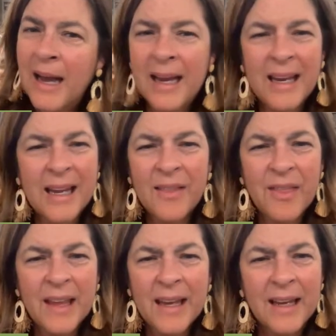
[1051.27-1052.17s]
I can't
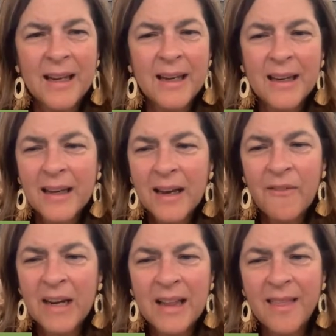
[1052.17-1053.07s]
think of
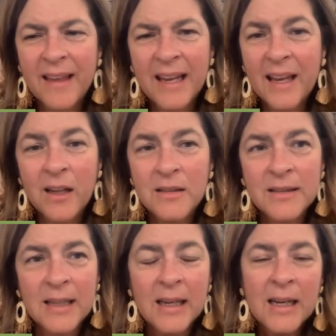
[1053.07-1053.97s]
anything else.